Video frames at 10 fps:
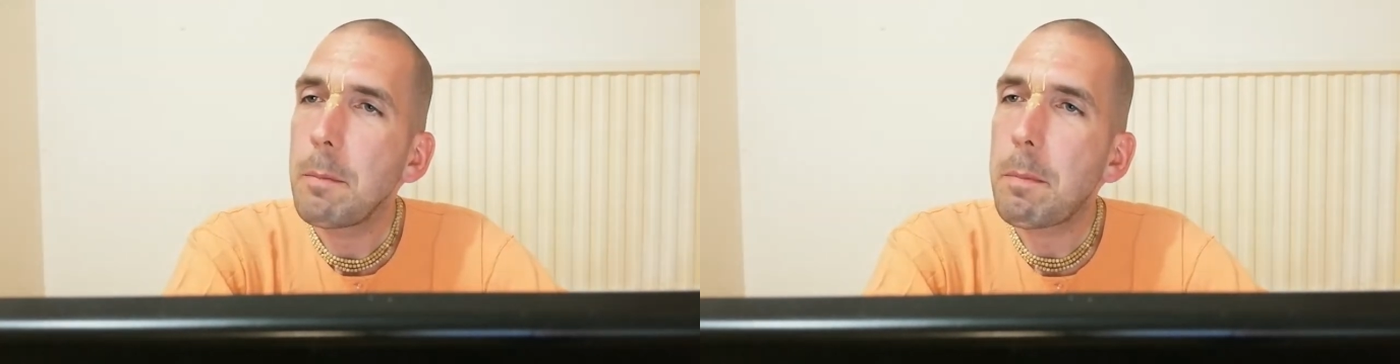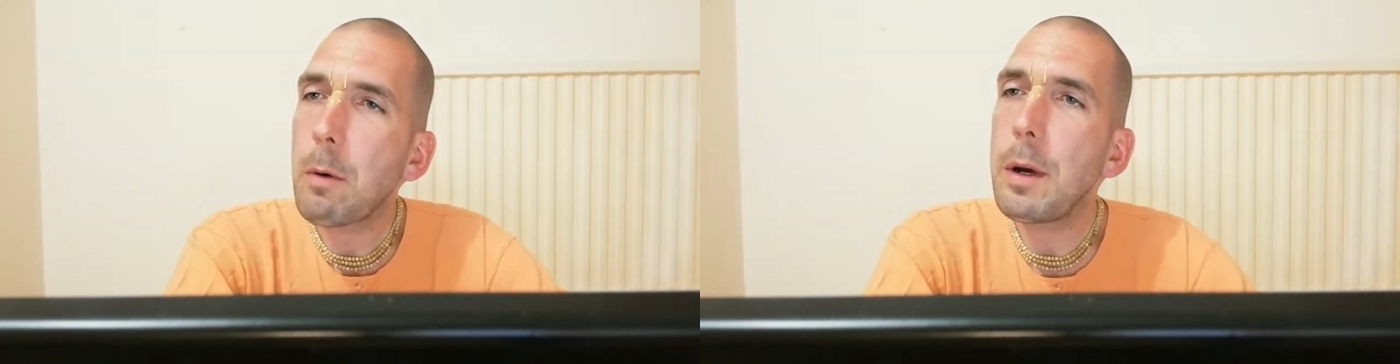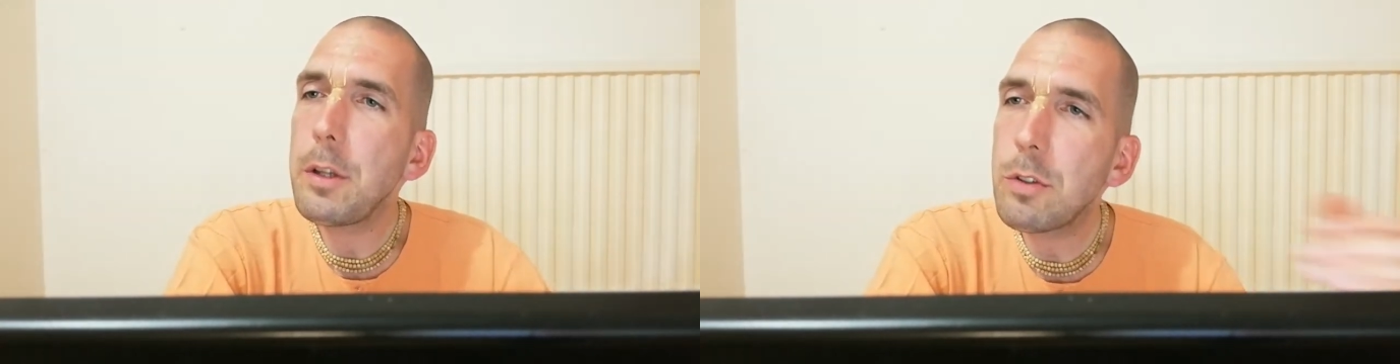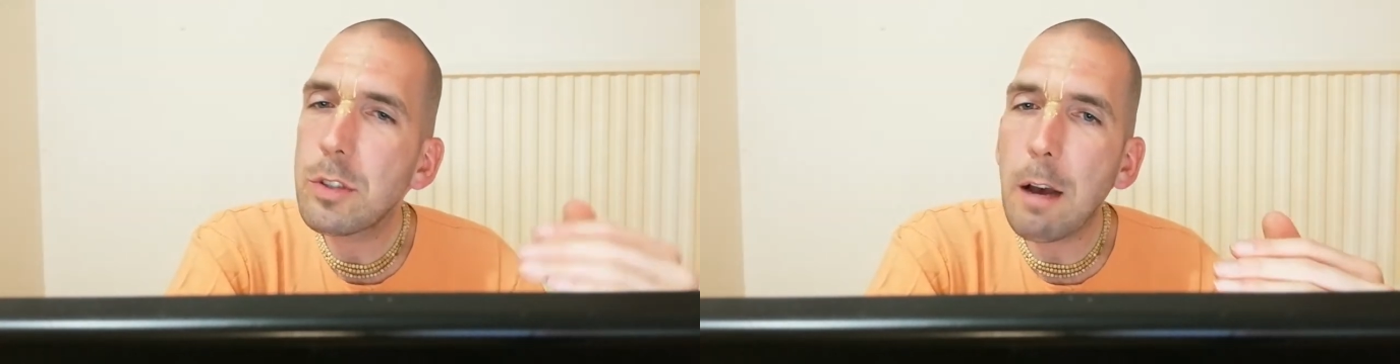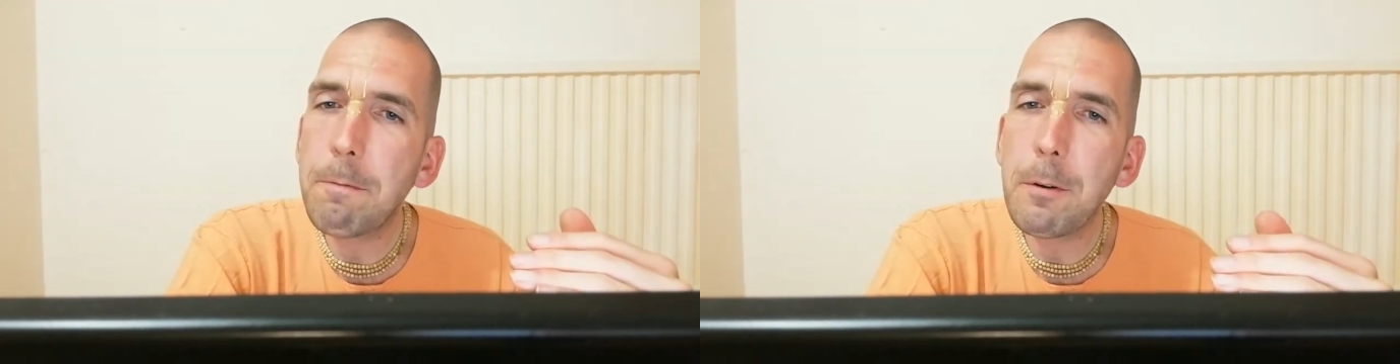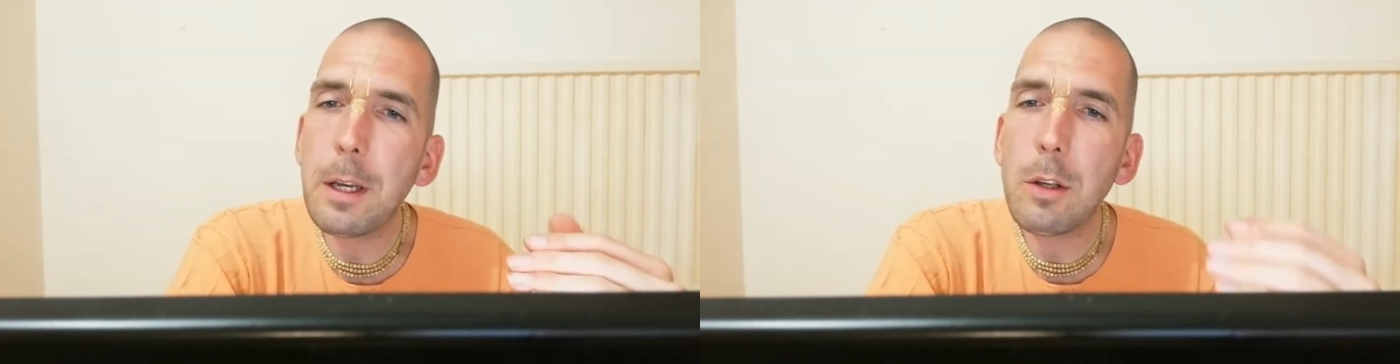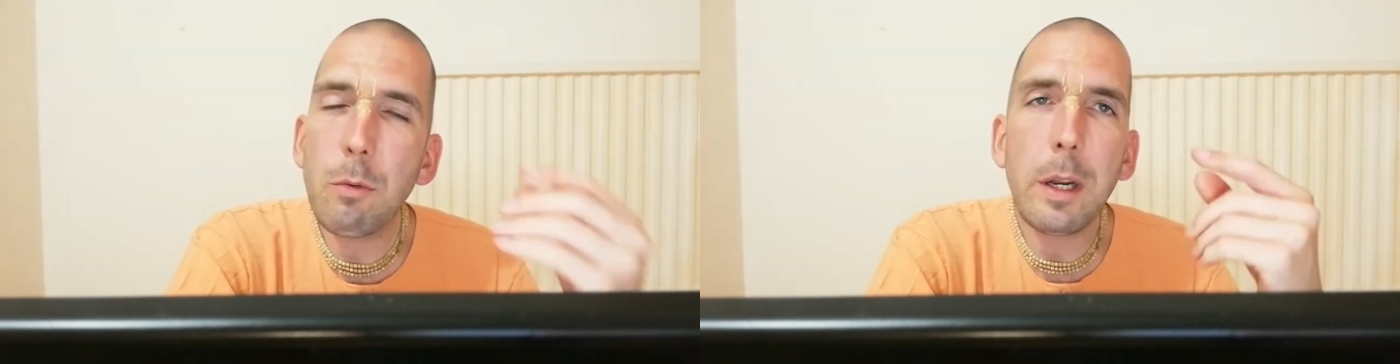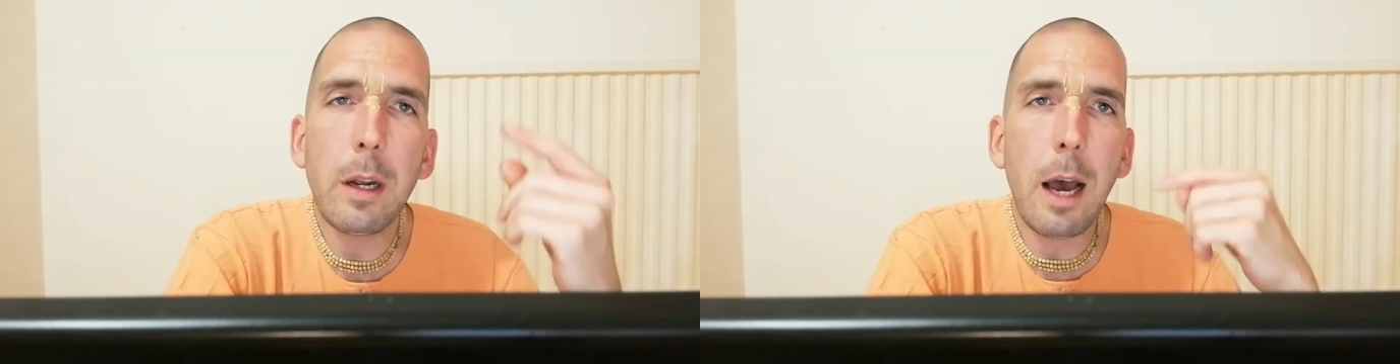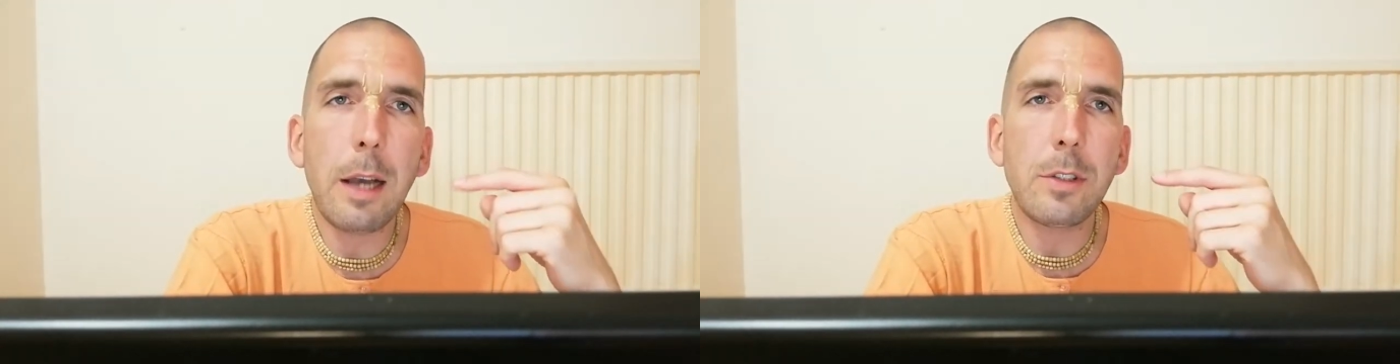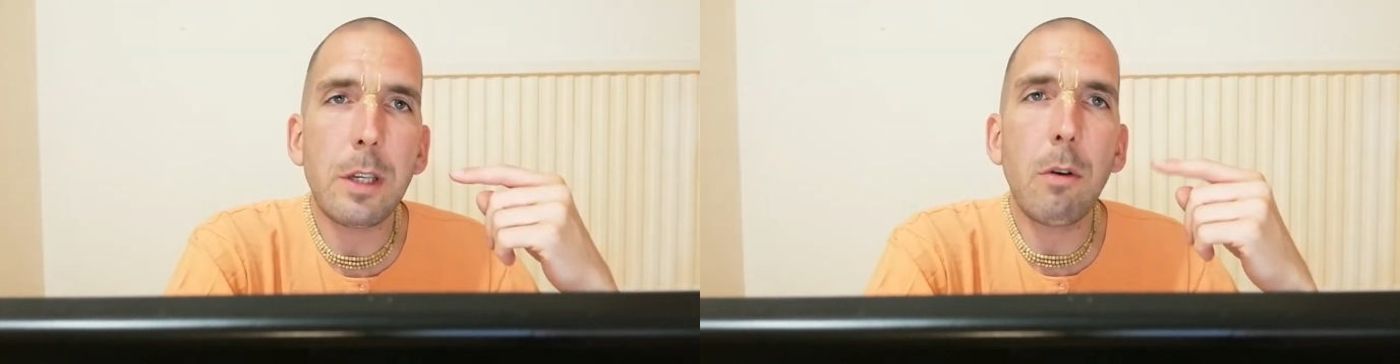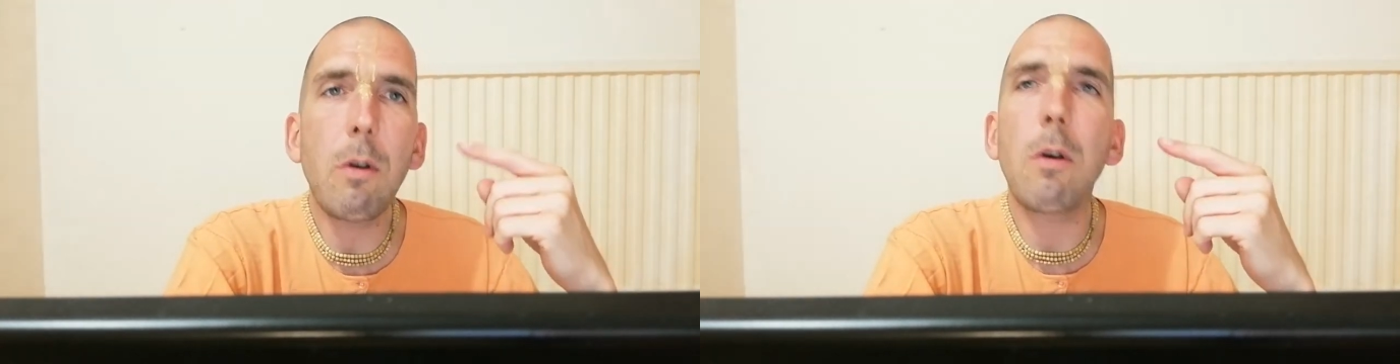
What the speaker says: But when you're suffering, you're realizing,